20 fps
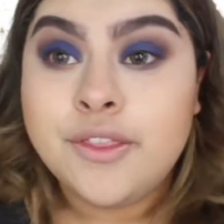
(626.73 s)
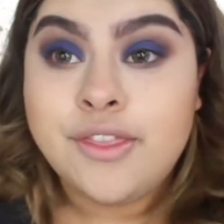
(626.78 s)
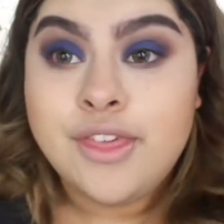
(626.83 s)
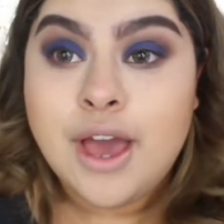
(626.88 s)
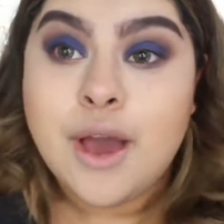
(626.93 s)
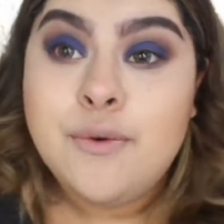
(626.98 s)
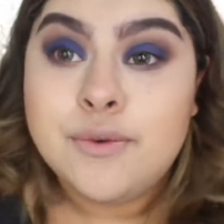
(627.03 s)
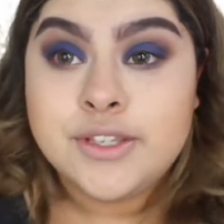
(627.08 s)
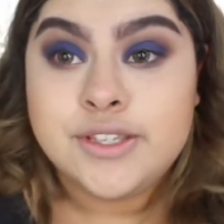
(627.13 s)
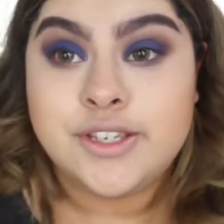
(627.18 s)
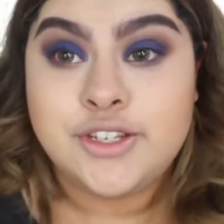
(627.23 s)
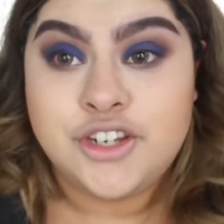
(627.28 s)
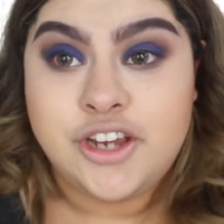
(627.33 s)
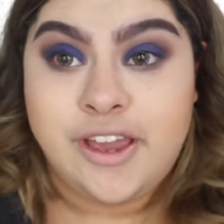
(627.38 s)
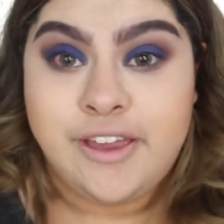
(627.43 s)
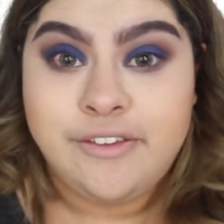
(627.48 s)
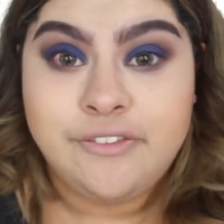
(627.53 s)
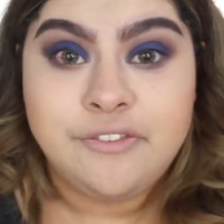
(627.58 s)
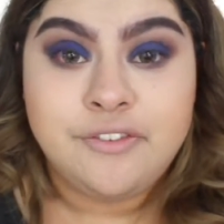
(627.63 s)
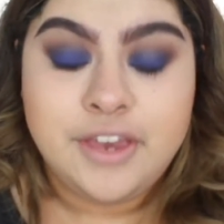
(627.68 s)
that was a
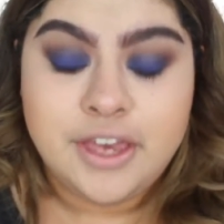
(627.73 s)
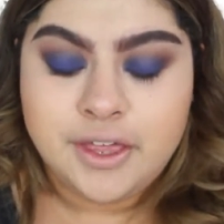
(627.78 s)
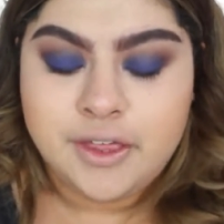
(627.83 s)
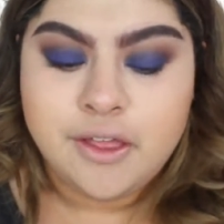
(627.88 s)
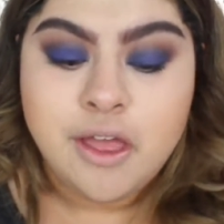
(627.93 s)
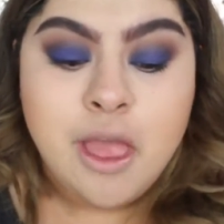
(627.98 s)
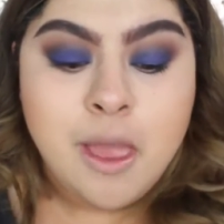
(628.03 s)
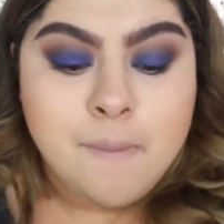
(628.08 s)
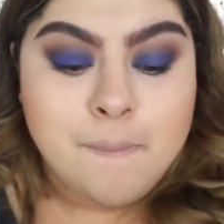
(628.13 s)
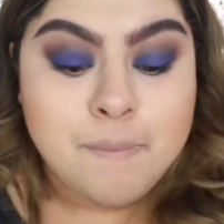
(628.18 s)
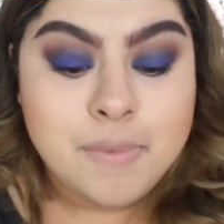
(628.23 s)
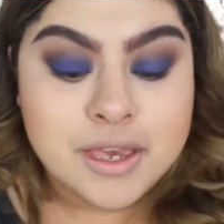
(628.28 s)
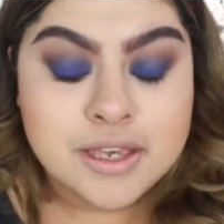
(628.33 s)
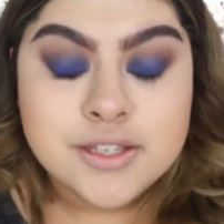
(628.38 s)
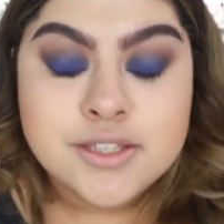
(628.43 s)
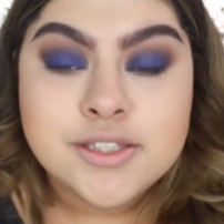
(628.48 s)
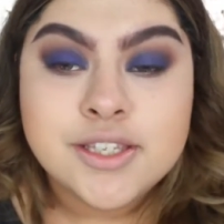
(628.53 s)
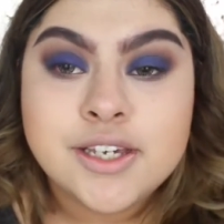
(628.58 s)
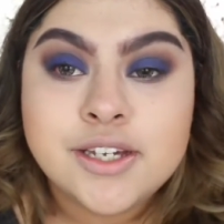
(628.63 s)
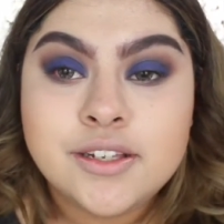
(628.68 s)
giant fail.
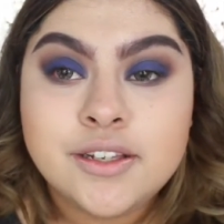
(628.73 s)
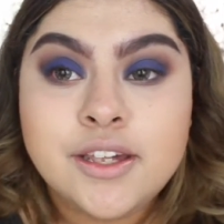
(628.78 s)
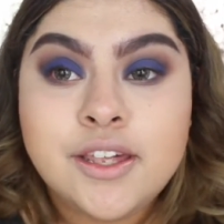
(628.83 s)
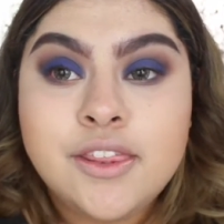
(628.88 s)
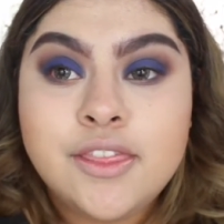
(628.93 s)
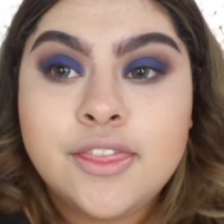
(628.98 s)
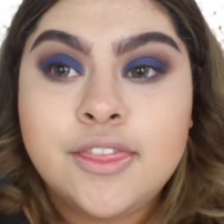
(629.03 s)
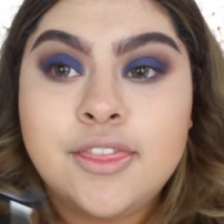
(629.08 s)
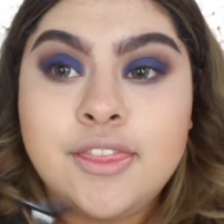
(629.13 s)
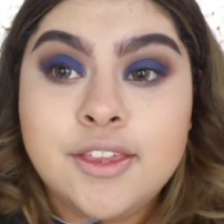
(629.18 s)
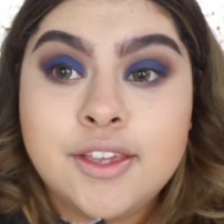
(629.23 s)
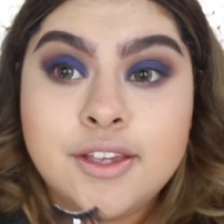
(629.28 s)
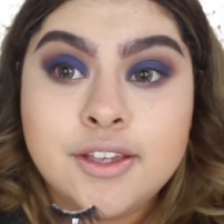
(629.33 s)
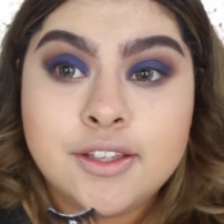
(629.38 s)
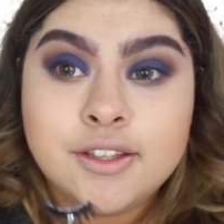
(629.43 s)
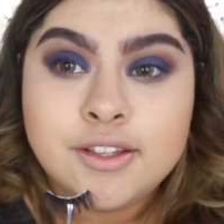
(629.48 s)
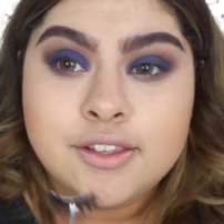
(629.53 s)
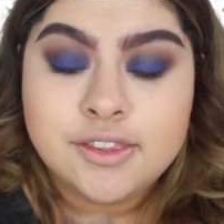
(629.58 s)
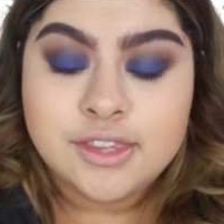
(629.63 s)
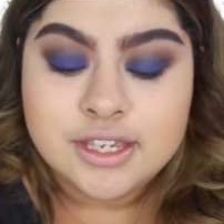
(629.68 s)
Basically,
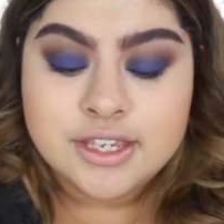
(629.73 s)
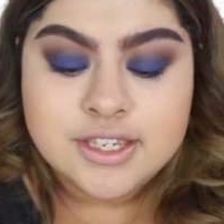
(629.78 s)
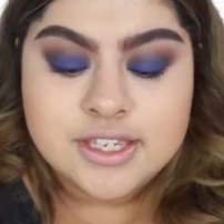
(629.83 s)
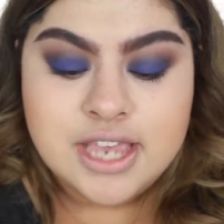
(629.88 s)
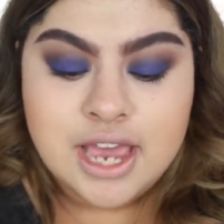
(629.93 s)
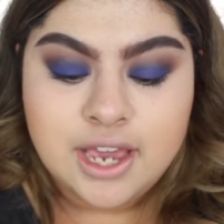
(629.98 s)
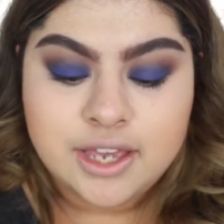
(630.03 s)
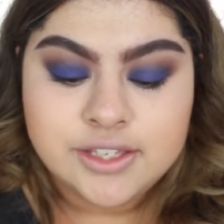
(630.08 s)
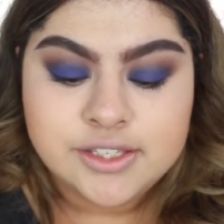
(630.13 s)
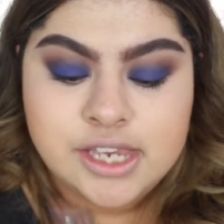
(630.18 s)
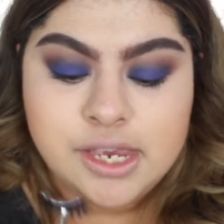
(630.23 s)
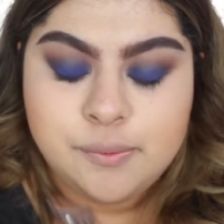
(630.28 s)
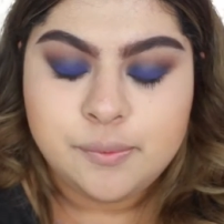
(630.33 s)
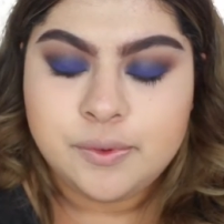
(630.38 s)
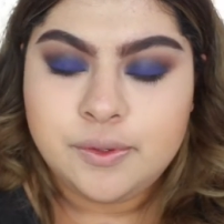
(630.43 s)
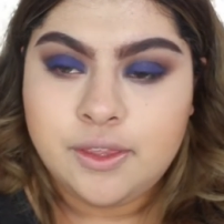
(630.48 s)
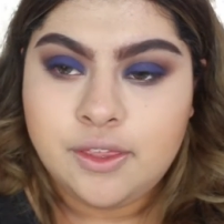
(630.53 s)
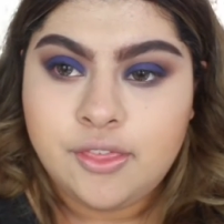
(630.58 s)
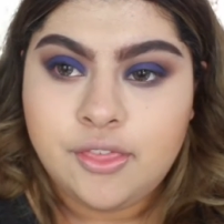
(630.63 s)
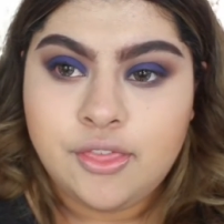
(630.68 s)
this has a
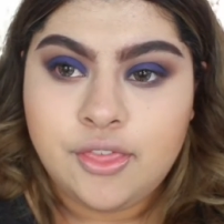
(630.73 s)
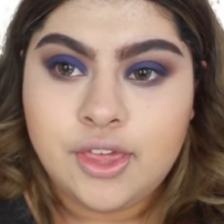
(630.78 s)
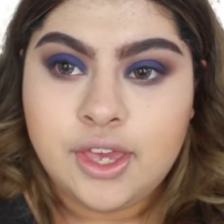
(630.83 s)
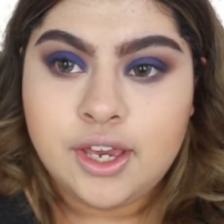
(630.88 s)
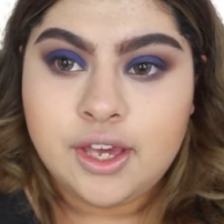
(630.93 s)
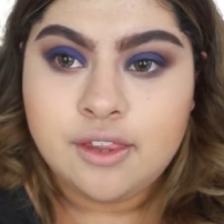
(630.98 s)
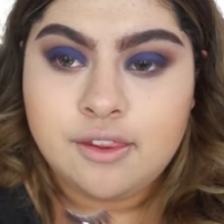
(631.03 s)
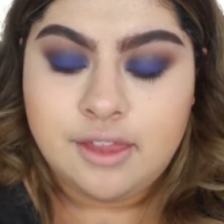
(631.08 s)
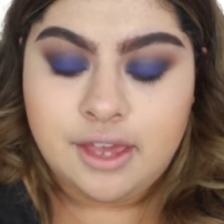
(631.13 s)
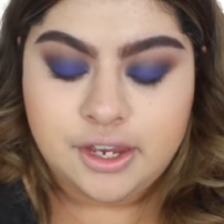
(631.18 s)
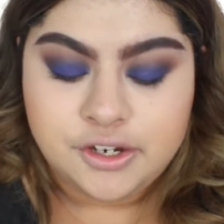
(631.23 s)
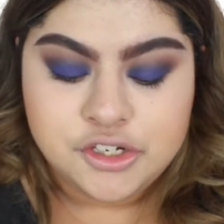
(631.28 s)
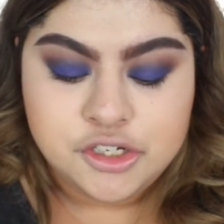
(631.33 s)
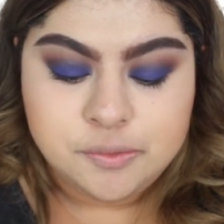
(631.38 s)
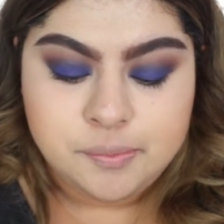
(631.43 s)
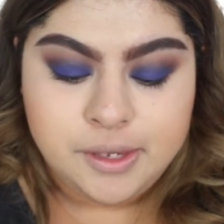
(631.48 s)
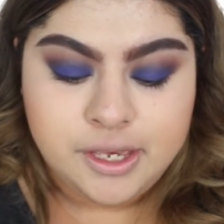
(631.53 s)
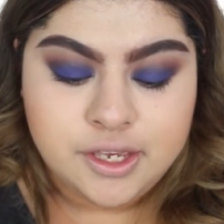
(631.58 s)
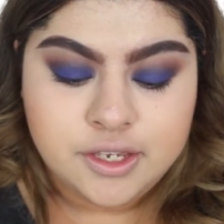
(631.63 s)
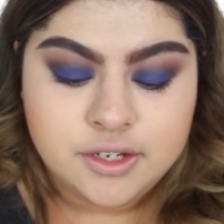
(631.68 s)
really thick
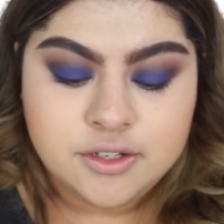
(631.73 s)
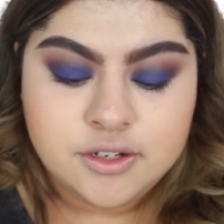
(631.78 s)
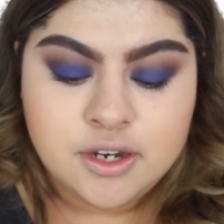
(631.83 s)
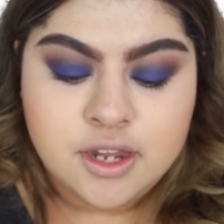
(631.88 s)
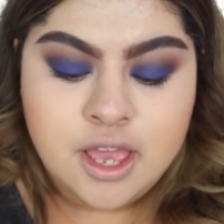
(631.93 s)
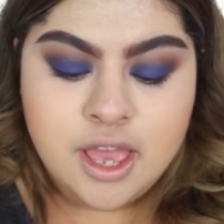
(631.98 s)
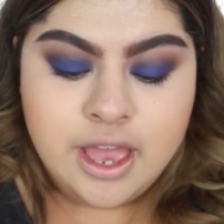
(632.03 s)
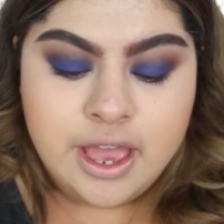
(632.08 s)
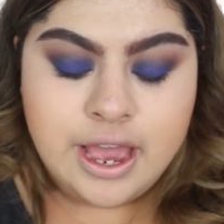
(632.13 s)
lash band,